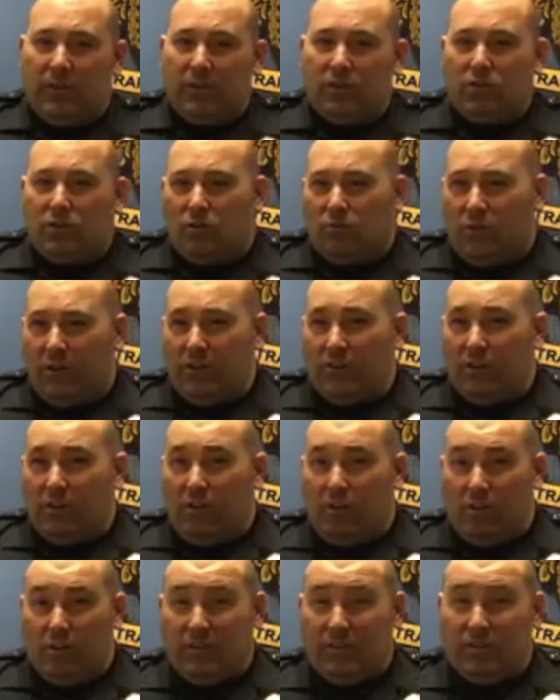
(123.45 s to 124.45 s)
So racing
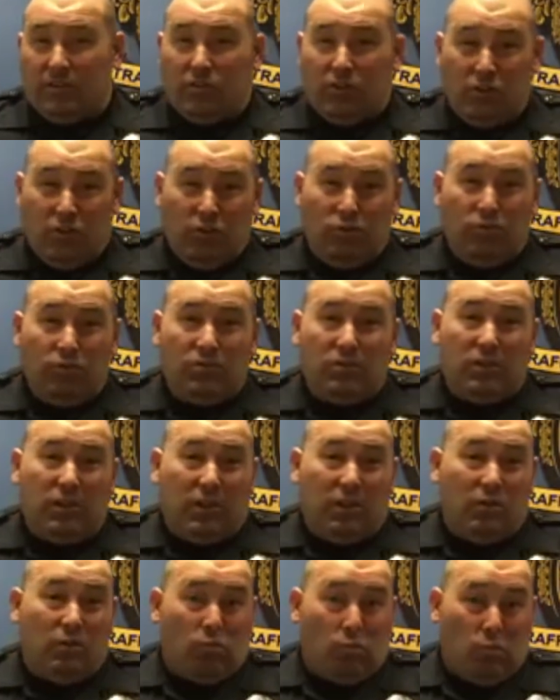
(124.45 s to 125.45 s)
harnesses are used
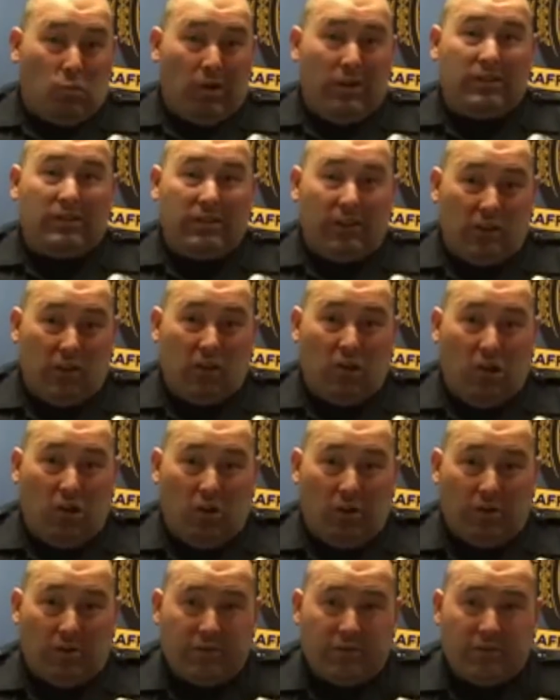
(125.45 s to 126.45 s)
in racing
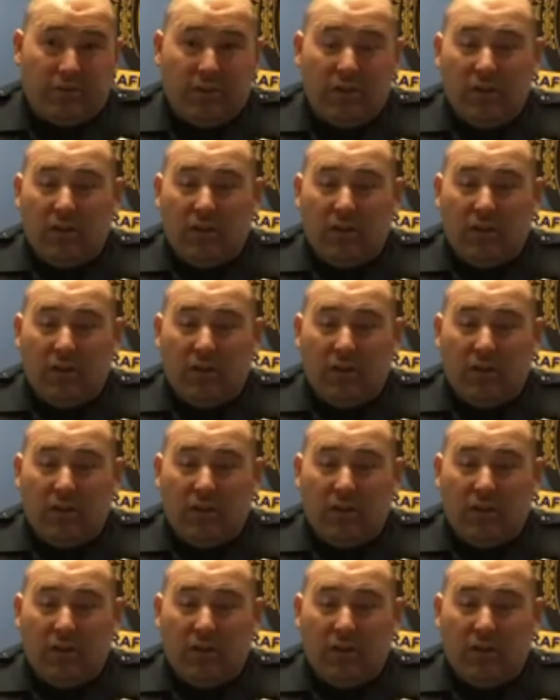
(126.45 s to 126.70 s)
cars